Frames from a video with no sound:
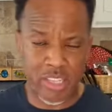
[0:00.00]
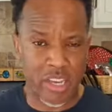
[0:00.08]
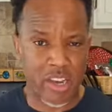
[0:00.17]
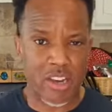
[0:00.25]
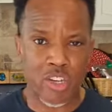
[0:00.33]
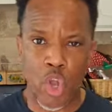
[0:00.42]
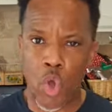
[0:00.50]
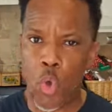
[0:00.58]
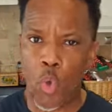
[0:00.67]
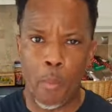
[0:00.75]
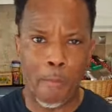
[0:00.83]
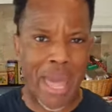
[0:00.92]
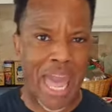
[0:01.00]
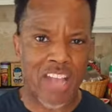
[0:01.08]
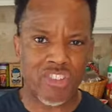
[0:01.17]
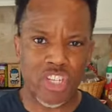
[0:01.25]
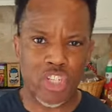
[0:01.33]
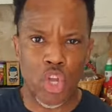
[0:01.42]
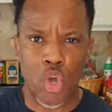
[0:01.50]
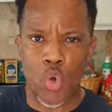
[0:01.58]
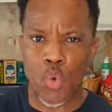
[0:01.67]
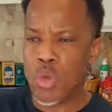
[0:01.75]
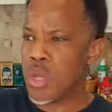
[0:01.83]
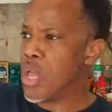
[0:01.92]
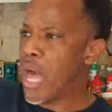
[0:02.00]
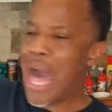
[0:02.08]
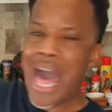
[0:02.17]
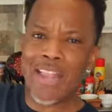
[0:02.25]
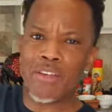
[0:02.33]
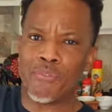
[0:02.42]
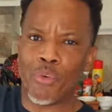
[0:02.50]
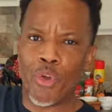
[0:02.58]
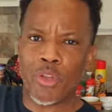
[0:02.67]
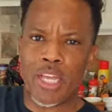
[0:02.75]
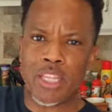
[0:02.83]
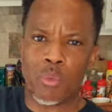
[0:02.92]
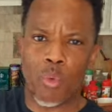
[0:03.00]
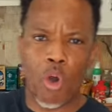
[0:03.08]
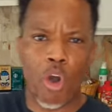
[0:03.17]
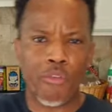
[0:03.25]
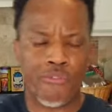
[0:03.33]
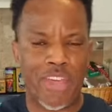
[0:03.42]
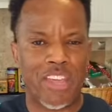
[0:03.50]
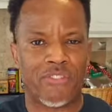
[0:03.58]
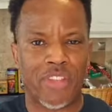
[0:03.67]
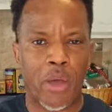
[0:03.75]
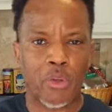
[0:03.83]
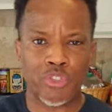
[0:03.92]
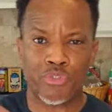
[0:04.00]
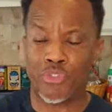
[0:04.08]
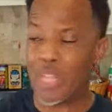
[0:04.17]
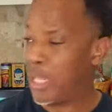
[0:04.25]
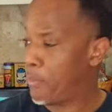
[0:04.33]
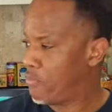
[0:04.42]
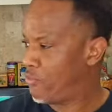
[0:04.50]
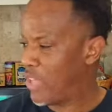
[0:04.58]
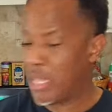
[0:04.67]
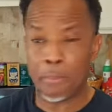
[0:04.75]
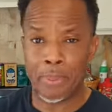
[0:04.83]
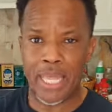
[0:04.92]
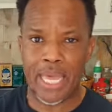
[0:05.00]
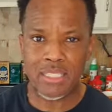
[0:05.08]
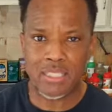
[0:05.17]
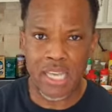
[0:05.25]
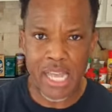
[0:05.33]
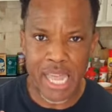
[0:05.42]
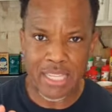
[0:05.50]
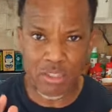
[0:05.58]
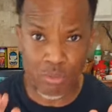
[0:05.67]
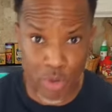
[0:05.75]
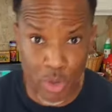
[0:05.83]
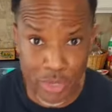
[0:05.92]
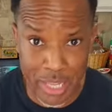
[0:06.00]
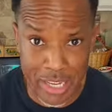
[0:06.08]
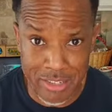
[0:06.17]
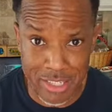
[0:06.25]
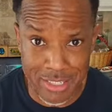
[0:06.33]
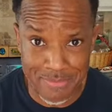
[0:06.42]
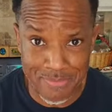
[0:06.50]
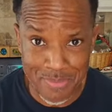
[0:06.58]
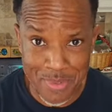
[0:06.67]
here, no magic, no olive oil on the wall, fake flowers, fake plants. It's a real kitchen.